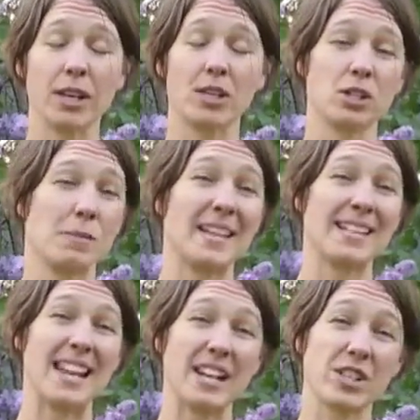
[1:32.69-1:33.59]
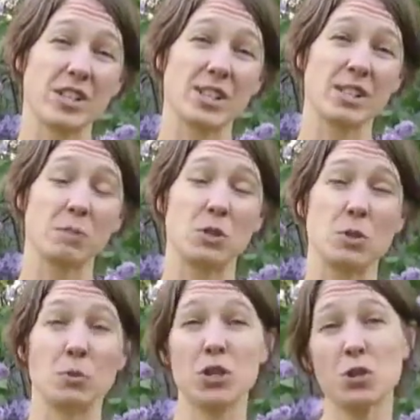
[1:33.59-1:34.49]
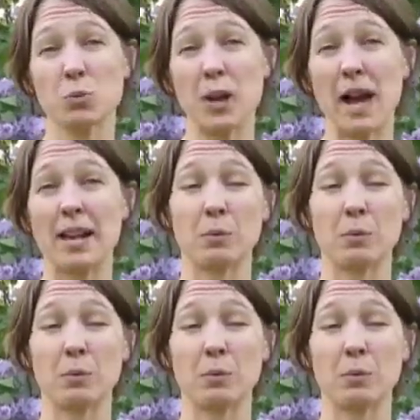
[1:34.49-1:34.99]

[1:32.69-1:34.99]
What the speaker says: It should make connections between what you read